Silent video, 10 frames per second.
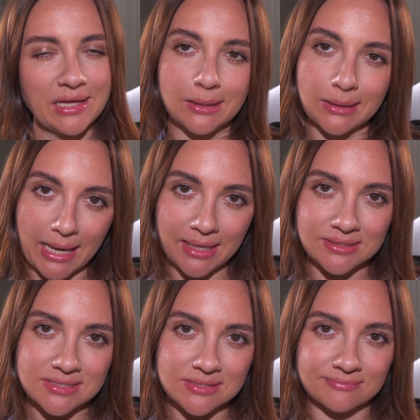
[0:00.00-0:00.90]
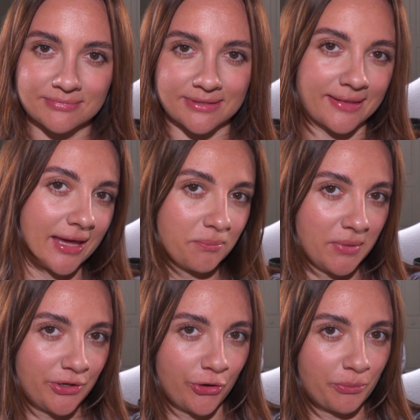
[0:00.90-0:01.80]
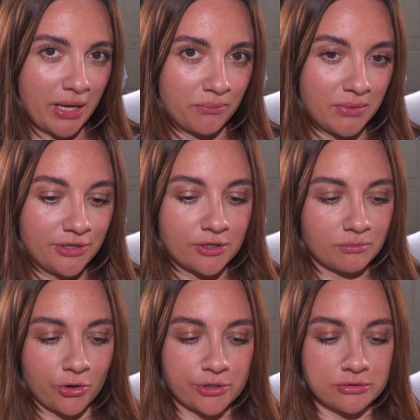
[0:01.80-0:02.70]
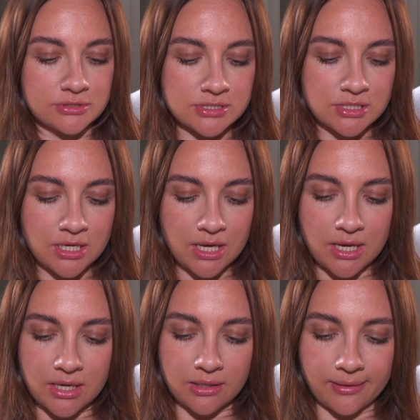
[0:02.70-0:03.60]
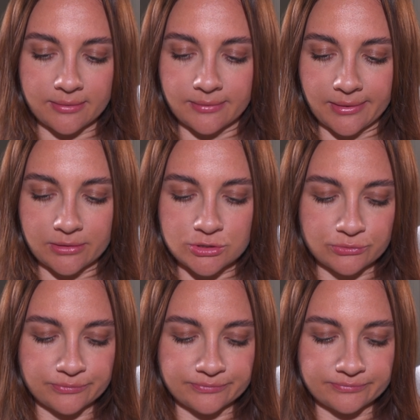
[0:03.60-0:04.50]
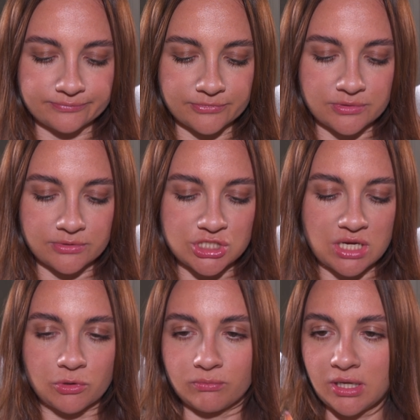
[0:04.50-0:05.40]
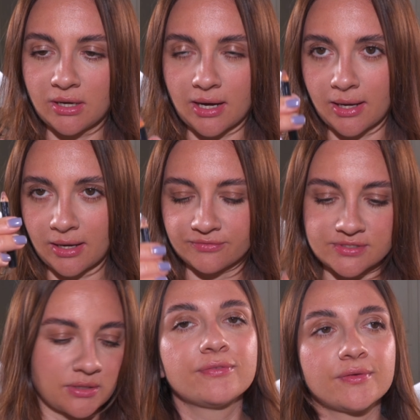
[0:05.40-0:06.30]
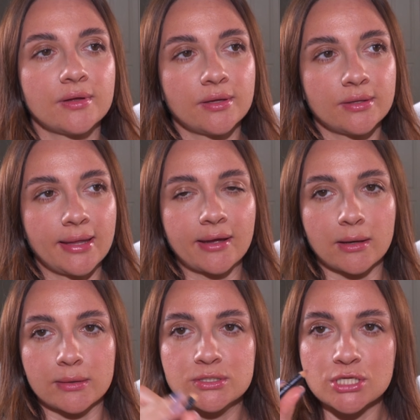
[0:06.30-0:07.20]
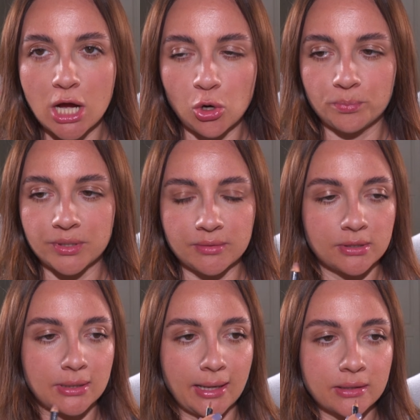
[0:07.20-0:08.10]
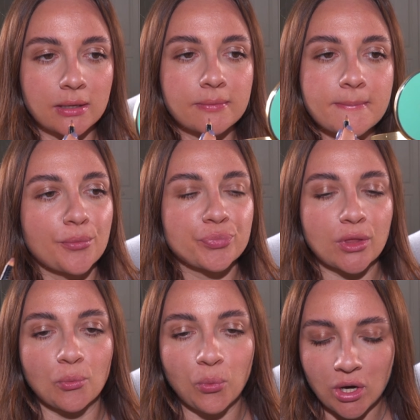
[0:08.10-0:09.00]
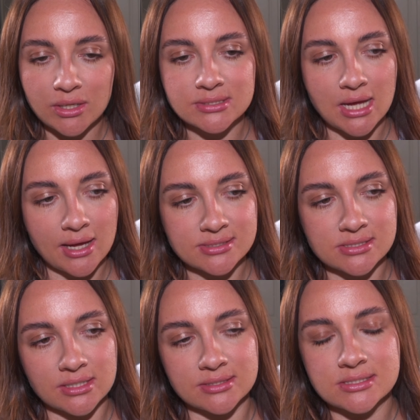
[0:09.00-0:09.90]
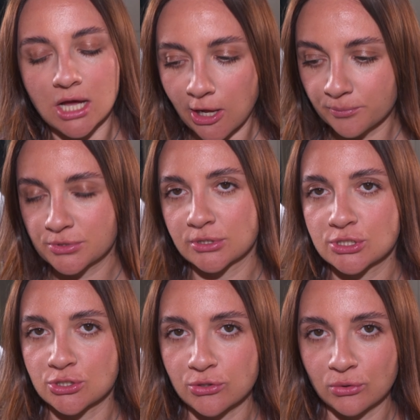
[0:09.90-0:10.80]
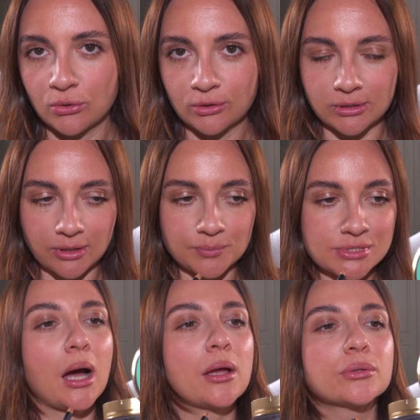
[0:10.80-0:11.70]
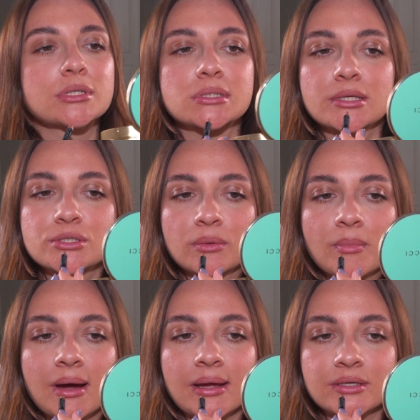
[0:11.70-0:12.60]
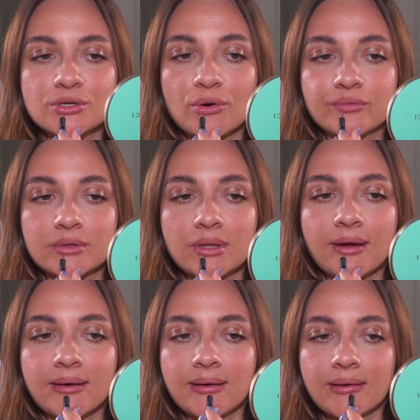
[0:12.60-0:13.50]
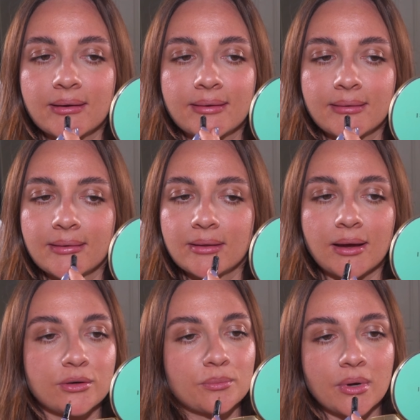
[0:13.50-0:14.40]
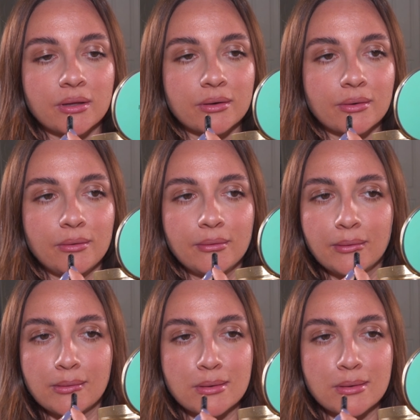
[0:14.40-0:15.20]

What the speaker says: light, medium, and medium girls. And I do, shame on me, I have some like a taupey liner. What it does, it sculptures your lips. I honestly don't mind overlining. I don't mind at all.